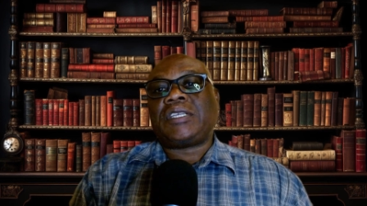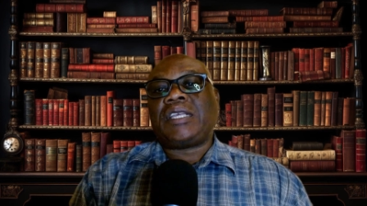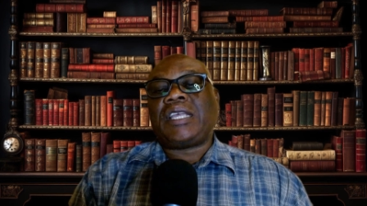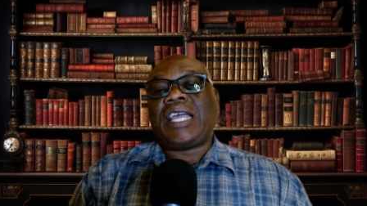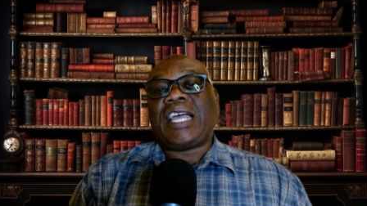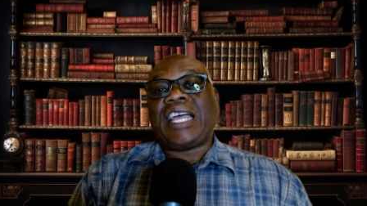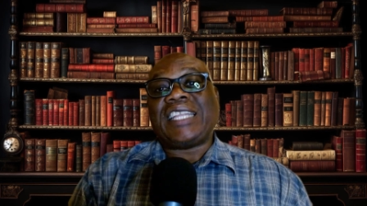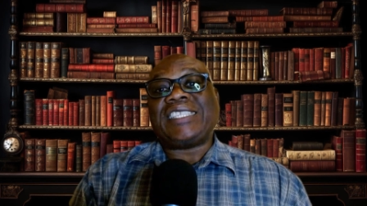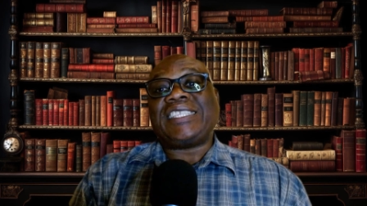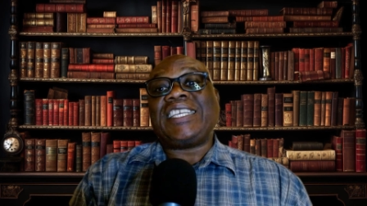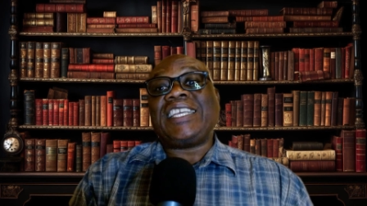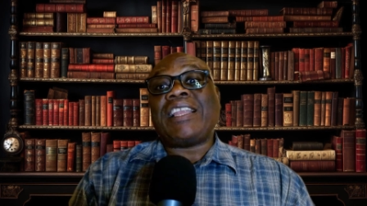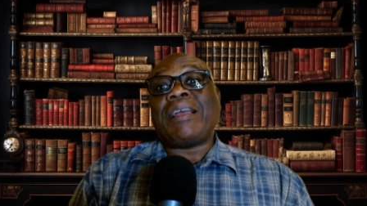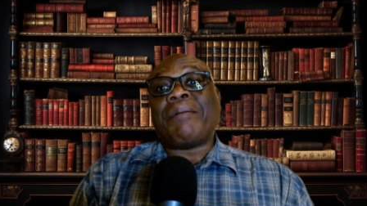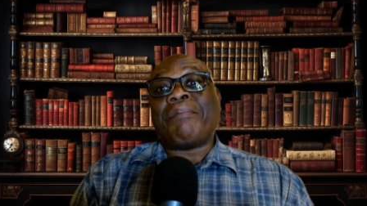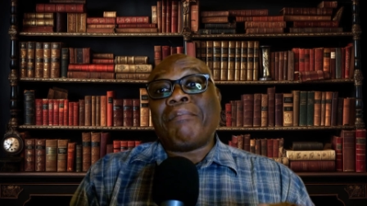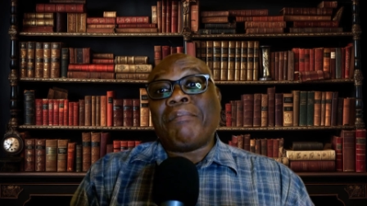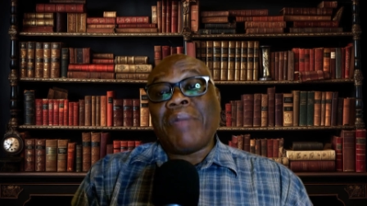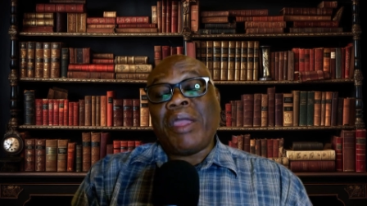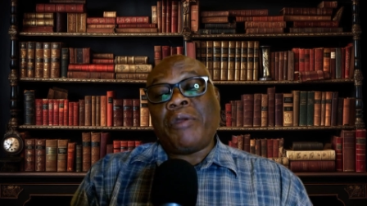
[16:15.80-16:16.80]
until
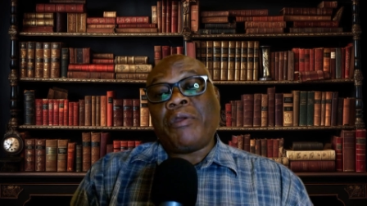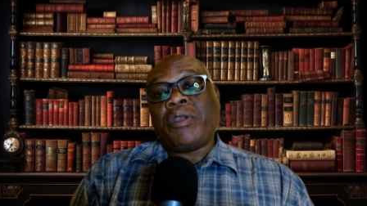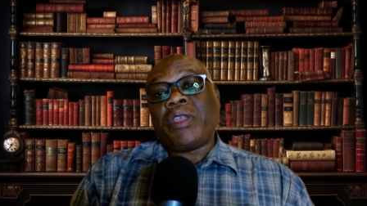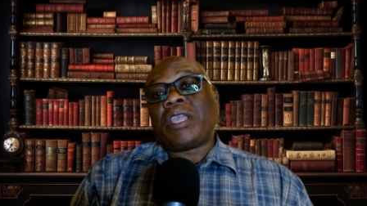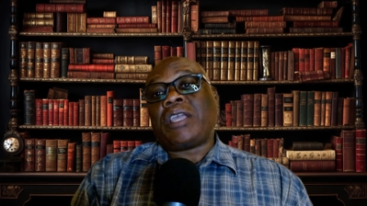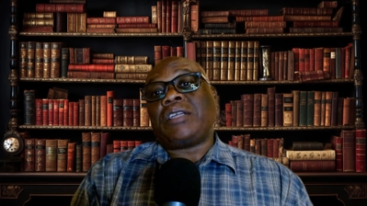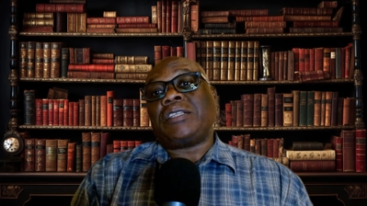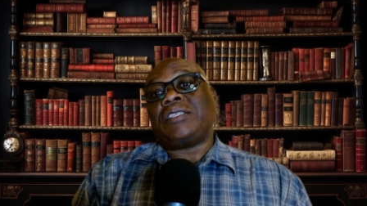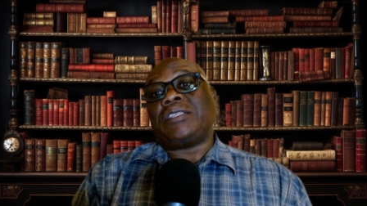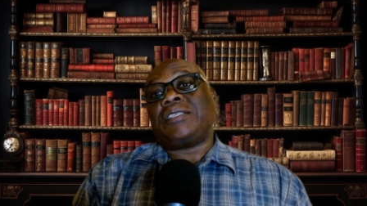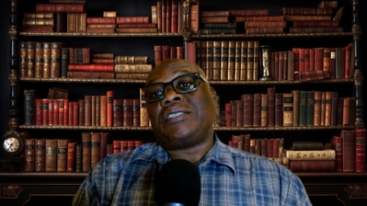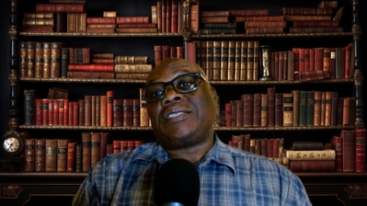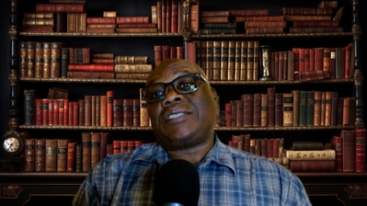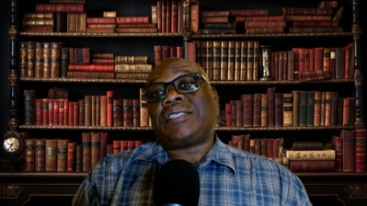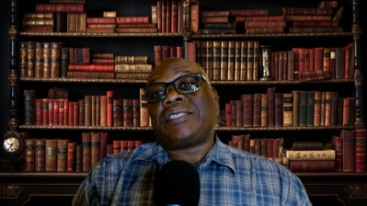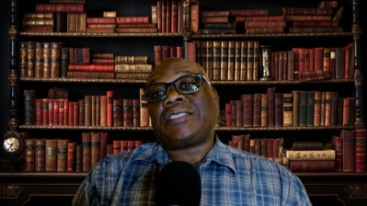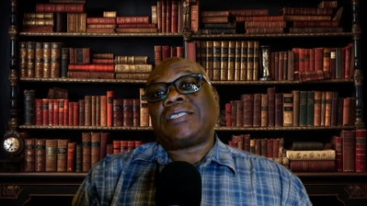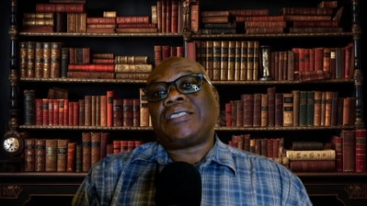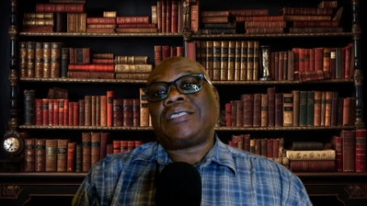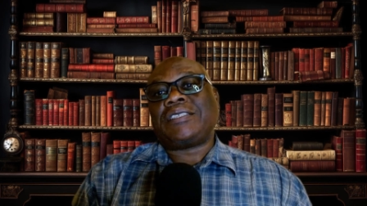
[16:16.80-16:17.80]

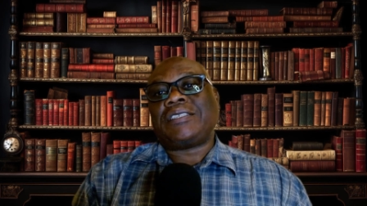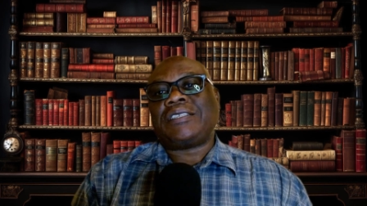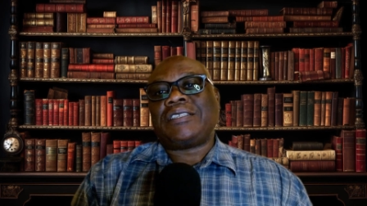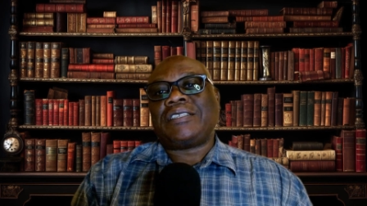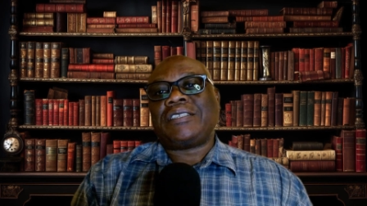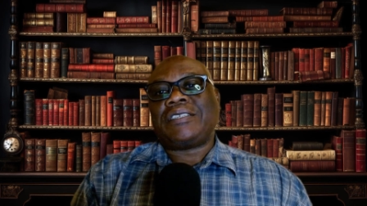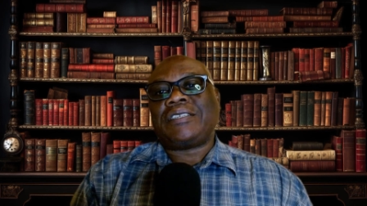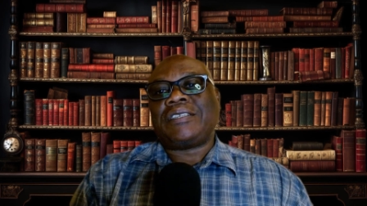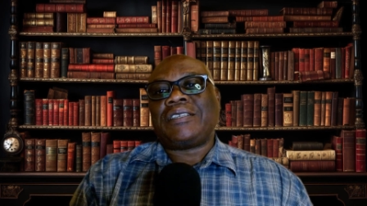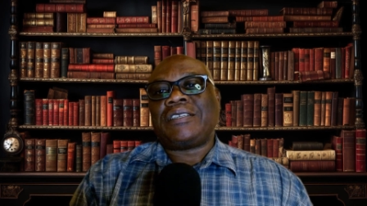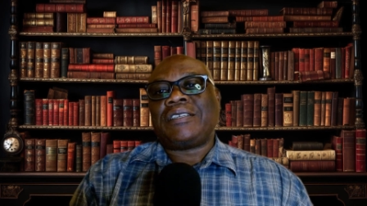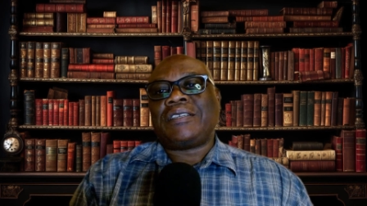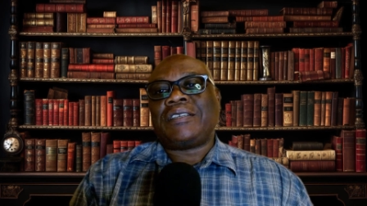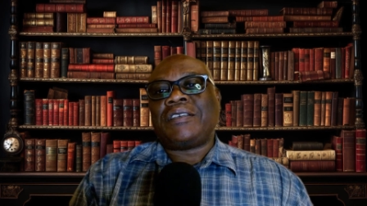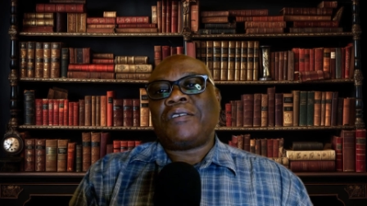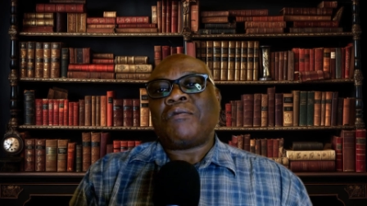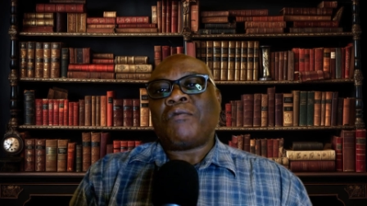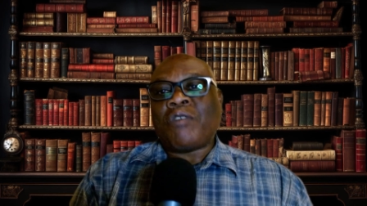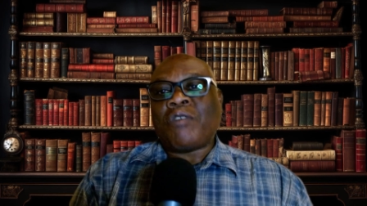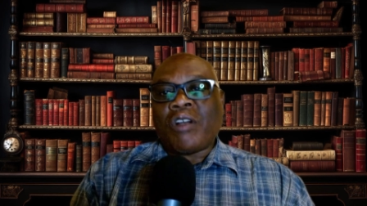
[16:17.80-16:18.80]
Americans
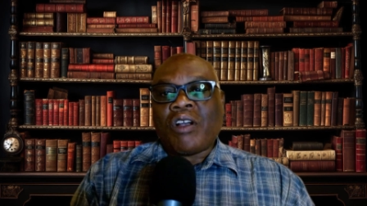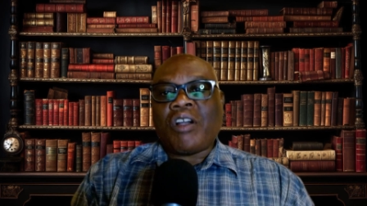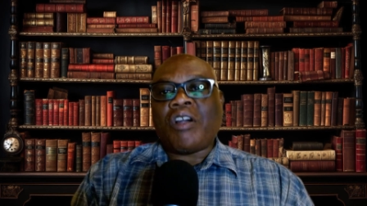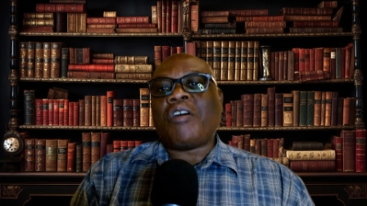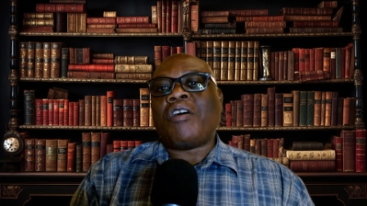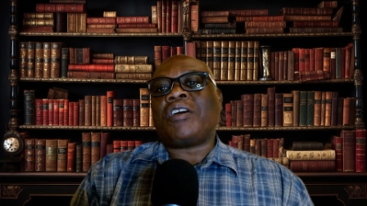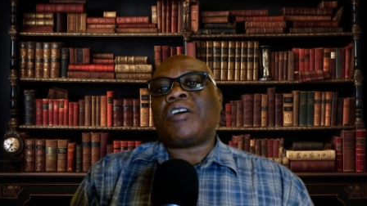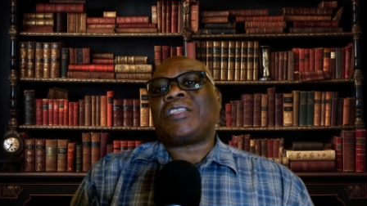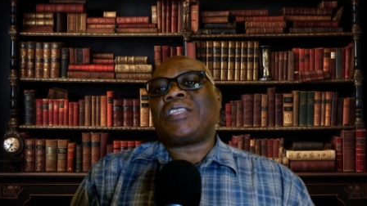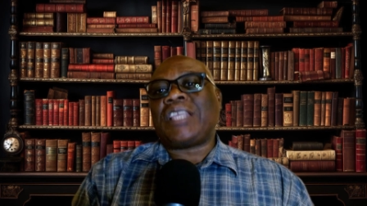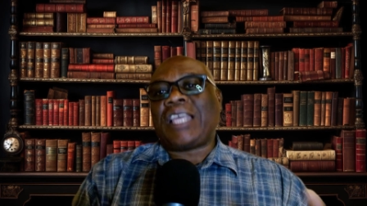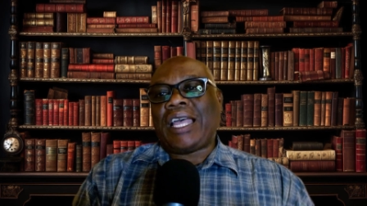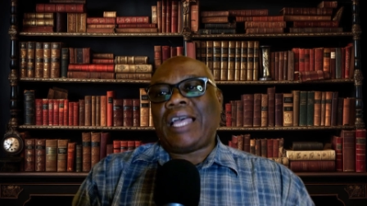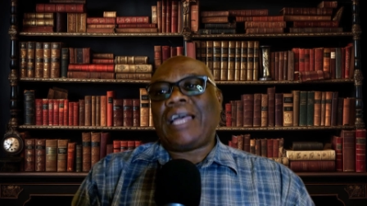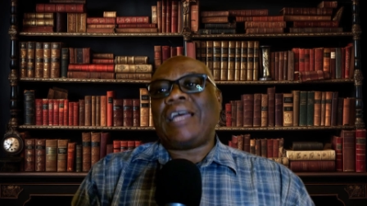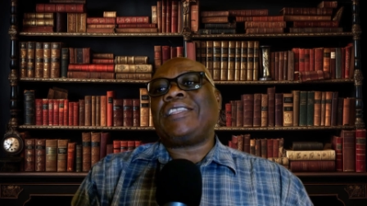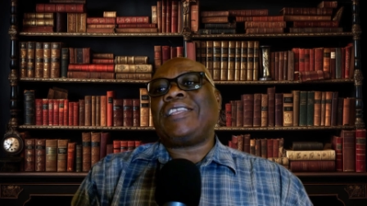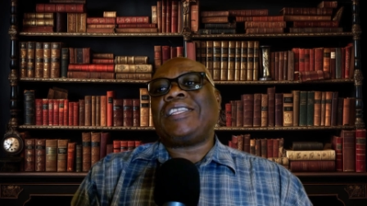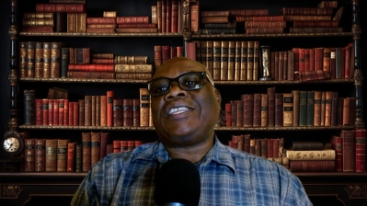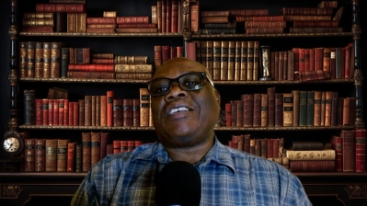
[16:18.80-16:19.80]
were caught
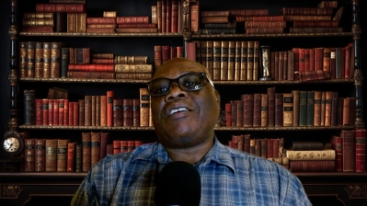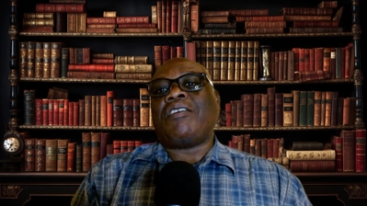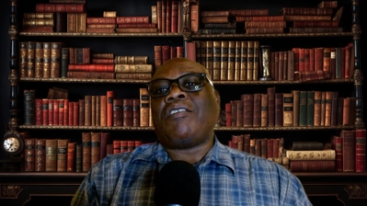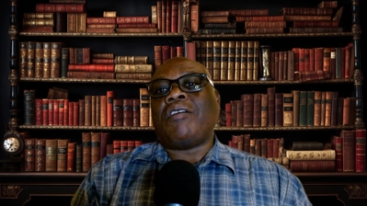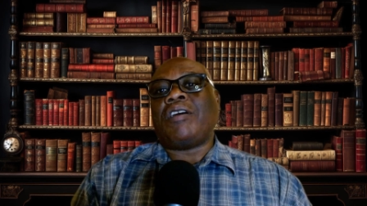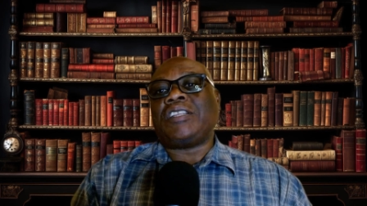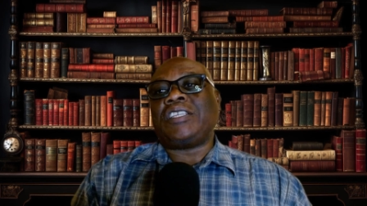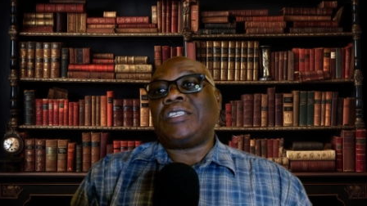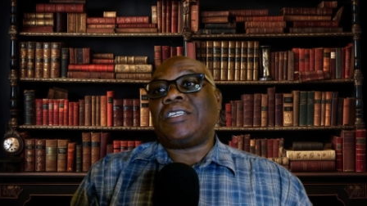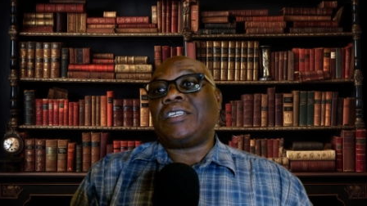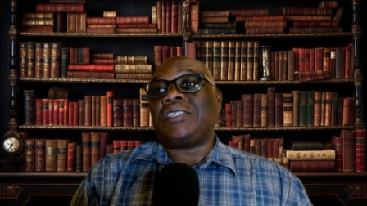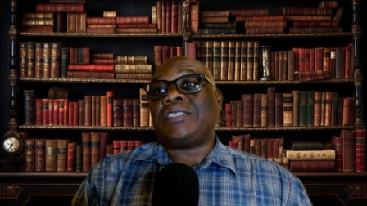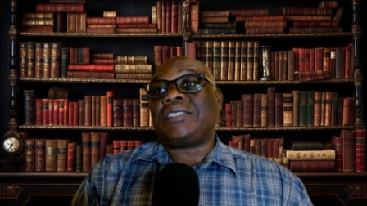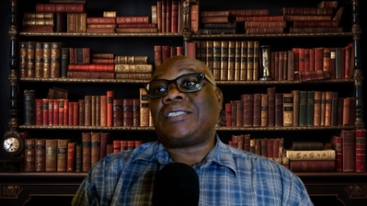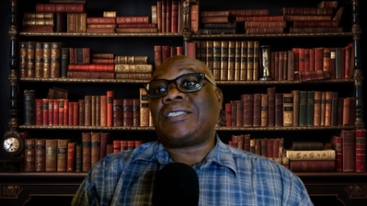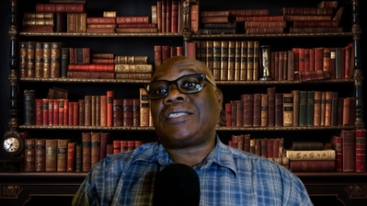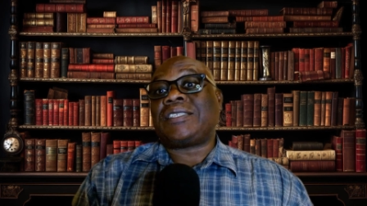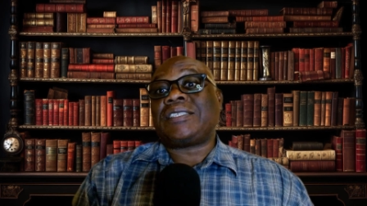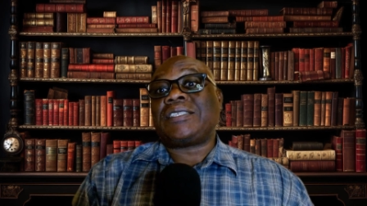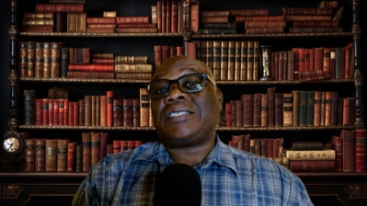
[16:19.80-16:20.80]
under the
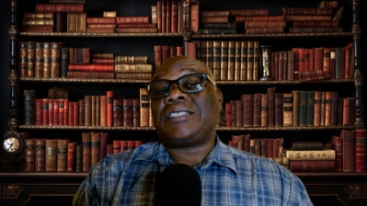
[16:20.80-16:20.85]
ordinance.